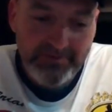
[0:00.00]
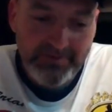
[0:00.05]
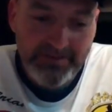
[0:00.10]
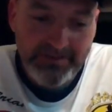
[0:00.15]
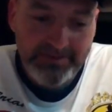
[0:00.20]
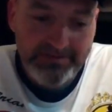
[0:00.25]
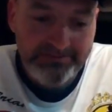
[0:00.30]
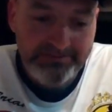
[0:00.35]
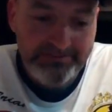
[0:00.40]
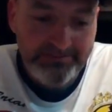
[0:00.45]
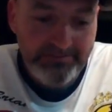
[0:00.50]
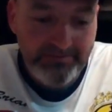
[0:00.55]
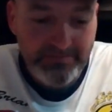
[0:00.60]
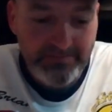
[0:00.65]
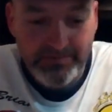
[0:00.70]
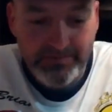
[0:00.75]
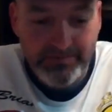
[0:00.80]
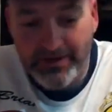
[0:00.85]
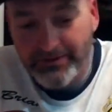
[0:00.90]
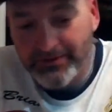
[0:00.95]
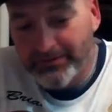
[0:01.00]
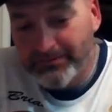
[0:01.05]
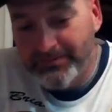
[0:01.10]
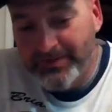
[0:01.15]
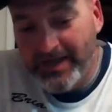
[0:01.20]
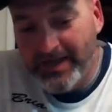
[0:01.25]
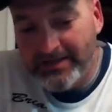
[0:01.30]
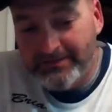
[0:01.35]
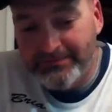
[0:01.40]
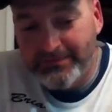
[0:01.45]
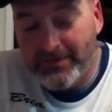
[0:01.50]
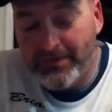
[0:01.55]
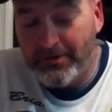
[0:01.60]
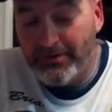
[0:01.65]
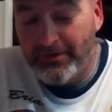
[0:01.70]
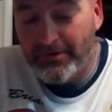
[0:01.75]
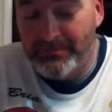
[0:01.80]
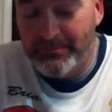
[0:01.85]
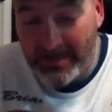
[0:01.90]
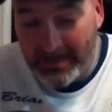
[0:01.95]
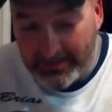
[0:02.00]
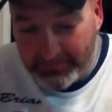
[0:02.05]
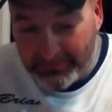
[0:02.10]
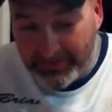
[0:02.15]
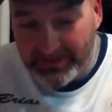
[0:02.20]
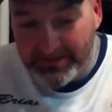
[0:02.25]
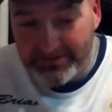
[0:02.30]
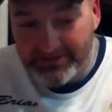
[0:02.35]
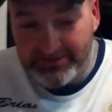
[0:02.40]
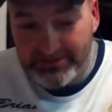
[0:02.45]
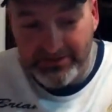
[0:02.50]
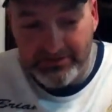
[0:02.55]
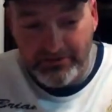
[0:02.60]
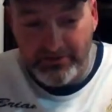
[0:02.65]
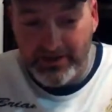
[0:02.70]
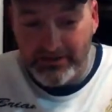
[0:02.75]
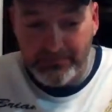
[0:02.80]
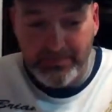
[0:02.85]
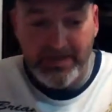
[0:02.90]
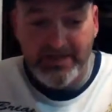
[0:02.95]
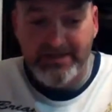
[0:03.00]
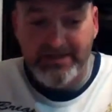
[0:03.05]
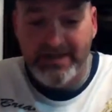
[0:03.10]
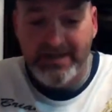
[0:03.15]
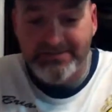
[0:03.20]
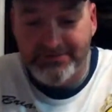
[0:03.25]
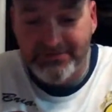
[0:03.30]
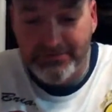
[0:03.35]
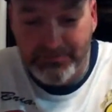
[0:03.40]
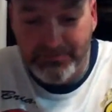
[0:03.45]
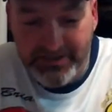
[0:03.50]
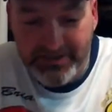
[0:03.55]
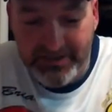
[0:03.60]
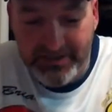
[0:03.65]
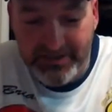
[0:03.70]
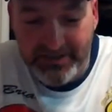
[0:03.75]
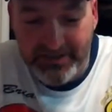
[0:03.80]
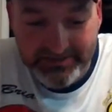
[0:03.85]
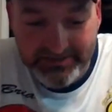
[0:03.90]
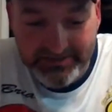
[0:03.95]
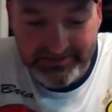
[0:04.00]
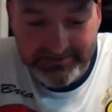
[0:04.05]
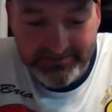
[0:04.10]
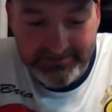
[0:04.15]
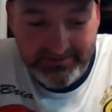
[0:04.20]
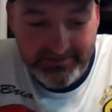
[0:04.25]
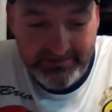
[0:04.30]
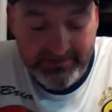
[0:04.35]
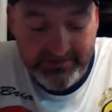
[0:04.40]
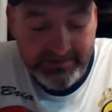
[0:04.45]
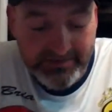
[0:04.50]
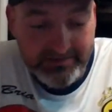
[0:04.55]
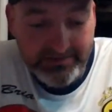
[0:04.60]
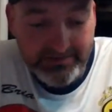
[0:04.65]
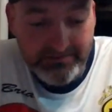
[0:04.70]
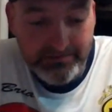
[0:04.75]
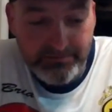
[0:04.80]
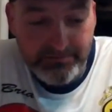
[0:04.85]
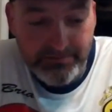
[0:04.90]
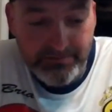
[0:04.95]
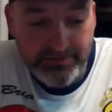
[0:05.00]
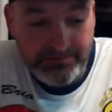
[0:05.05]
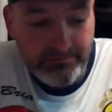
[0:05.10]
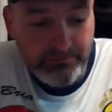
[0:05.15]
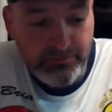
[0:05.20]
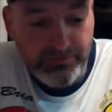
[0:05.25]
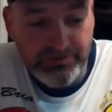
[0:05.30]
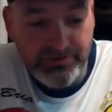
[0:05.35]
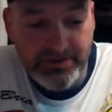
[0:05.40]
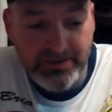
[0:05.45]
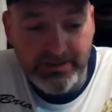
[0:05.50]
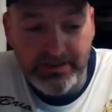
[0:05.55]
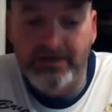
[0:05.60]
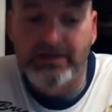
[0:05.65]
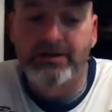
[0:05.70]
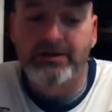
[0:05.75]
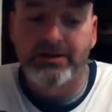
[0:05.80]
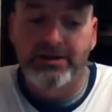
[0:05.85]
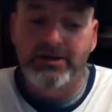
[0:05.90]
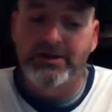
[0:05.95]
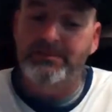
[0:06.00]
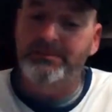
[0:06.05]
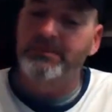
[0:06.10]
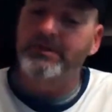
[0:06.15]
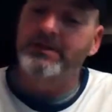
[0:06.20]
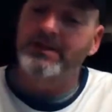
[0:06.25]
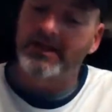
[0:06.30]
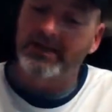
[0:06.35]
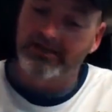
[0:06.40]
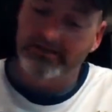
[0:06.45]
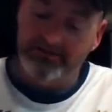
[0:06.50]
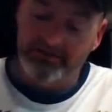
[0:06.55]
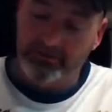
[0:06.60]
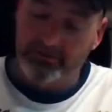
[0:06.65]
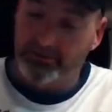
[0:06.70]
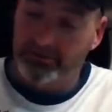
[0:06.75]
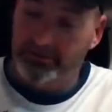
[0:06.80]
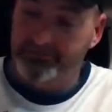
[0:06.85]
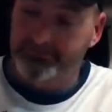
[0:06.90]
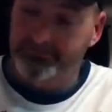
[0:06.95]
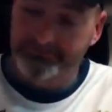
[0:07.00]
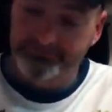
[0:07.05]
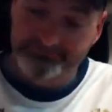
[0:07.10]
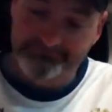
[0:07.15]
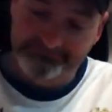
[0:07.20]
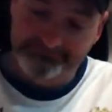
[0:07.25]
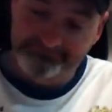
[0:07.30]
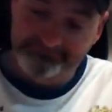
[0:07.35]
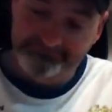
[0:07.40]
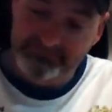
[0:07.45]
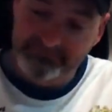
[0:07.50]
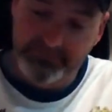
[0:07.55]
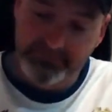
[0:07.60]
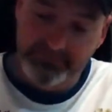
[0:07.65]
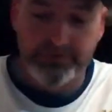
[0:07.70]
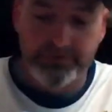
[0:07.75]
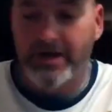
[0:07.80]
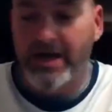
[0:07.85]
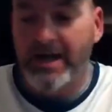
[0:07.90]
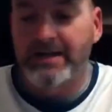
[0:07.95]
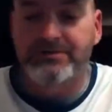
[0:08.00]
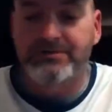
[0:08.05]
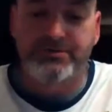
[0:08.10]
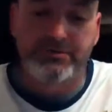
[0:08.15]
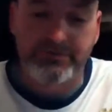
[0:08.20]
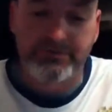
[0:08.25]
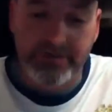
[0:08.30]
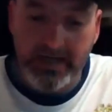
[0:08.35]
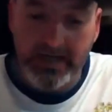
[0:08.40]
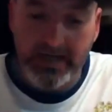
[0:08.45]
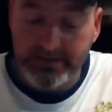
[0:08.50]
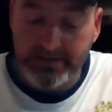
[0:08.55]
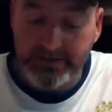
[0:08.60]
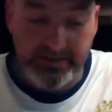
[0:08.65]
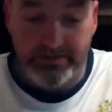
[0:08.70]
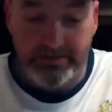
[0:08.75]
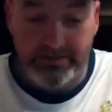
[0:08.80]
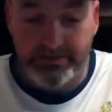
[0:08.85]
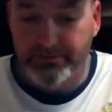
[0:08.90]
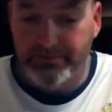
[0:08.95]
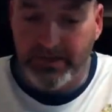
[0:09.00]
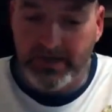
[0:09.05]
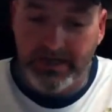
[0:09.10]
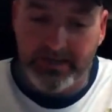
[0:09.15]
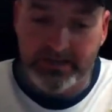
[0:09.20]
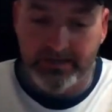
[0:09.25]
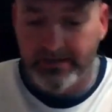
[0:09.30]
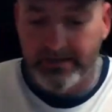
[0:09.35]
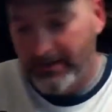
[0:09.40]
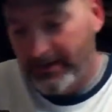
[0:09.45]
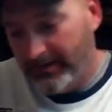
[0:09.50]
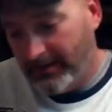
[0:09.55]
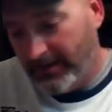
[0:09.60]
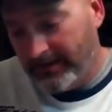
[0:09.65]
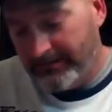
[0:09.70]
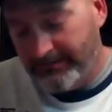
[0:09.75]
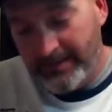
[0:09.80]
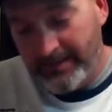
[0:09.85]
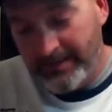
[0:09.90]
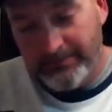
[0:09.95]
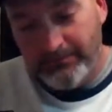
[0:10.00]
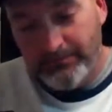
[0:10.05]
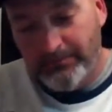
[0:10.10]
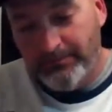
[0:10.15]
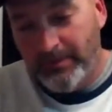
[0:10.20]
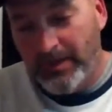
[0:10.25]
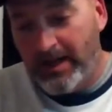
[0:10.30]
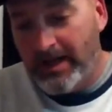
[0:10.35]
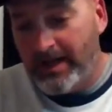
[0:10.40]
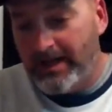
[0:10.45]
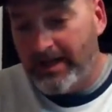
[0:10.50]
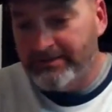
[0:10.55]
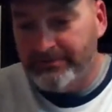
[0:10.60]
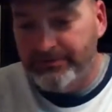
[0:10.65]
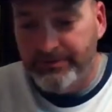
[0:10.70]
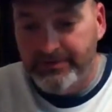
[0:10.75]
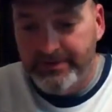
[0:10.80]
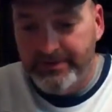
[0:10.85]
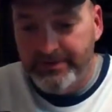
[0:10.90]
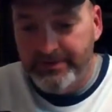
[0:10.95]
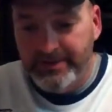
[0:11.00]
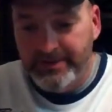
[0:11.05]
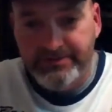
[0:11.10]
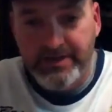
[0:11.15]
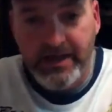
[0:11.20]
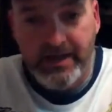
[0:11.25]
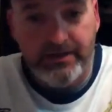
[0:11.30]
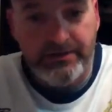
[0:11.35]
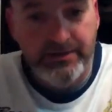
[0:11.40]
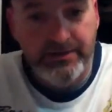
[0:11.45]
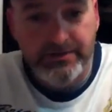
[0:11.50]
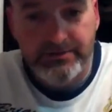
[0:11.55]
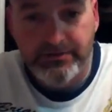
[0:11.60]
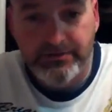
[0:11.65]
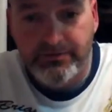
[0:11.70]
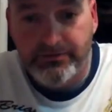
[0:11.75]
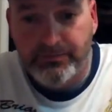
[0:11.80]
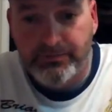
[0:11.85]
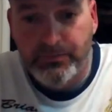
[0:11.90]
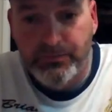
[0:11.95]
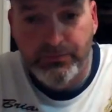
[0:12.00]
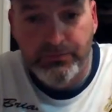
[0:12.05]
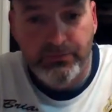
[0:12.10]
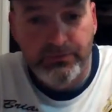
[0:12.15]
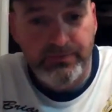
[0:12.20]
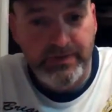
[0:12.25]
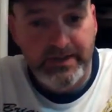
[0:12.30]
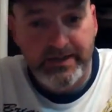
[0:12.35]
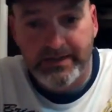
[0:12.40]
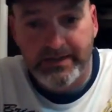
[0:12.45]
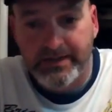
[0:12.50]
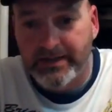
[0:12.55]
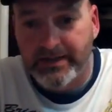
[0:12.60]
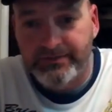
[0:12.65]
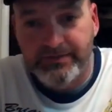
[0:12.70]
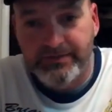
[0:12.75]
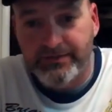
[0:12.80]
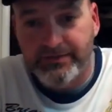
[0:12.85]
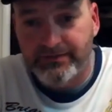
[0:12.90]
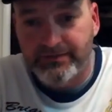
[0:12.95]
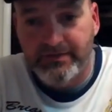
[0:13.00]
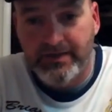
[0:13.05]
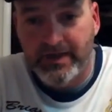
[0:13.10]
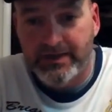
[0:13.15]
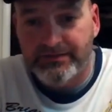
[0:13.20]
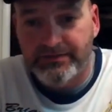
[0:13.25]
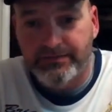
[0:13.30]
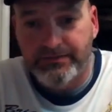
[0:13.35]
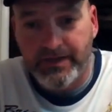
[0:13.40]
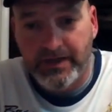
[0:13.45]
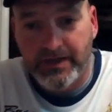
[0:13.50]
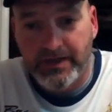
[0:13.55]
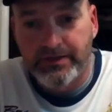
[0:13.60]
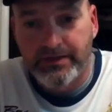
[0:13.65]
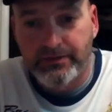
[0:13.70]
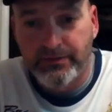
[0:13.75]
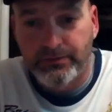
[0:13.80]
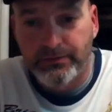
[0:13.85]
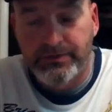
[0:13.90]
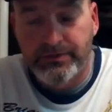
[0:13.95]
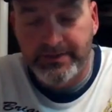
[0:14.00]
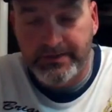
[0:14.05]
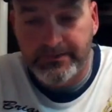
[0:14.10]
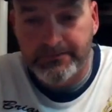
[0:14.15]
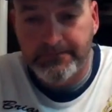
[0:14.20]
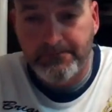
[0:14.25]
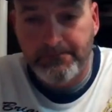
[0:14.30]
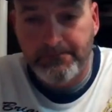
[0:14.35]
And another downfall, in my opinion, everybody has their opinion, but when you get hung up in that, or if your drag's too tight and you get a good bite, that line digs down into the spool, man, that's very annoying.